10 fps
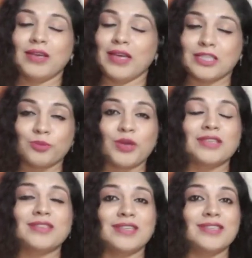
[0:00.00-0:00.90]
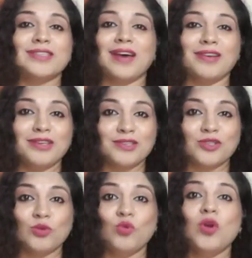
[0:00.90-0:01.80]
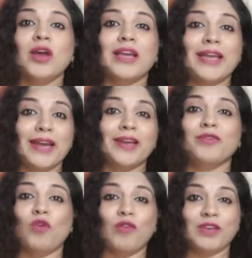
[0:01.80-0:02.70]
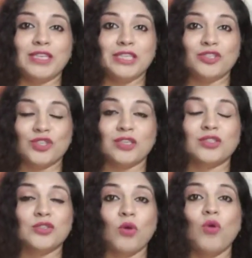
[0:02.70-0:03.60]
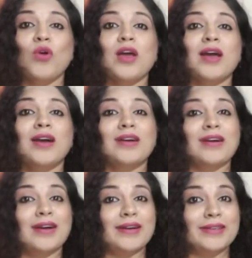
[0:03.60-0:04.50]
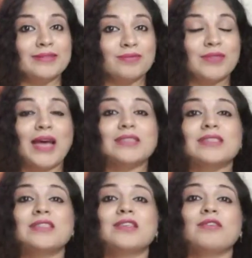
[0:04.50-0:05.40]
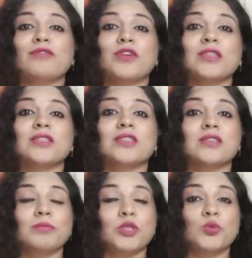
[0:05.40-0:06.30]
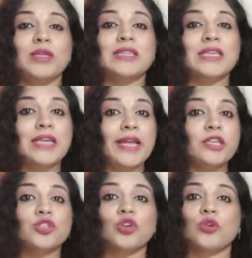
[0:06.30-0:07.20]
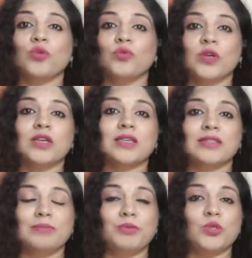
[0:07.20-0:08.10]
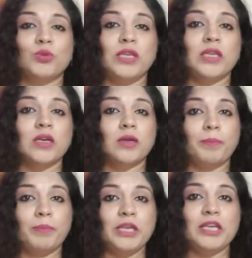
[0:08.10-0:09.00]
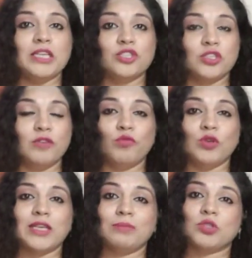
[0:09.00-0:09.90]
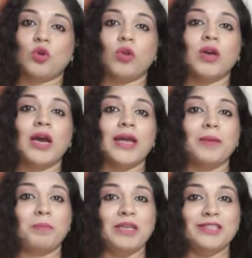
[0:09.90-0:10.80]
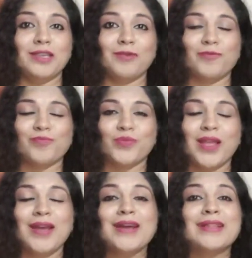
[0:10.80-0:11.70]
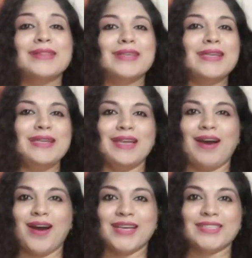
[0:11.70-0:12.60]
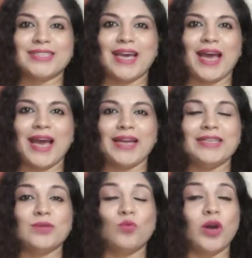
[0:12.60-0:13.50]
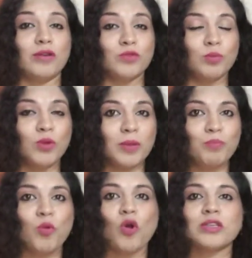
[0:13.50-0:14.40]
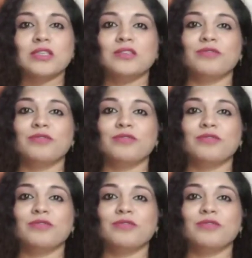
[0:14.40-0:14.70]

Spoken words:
express their desire to get involved in teaching. So that's the difference between the nature of work between a PhD full-time scholar and a PDF. The last and one of the important